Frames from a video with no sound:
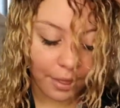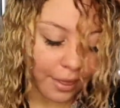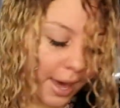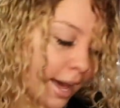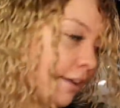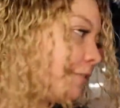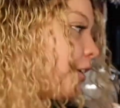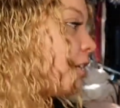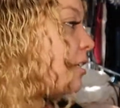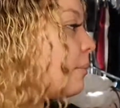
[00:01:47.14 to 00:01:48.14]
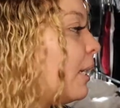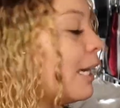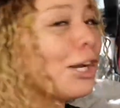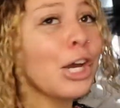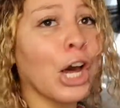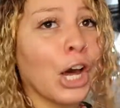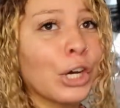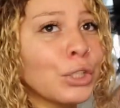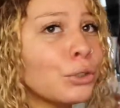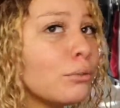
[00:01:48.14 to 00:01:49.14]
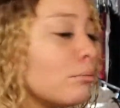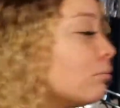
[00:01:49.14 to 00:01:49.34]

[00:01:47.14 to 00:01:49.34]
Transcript: that first. Let me get a comb.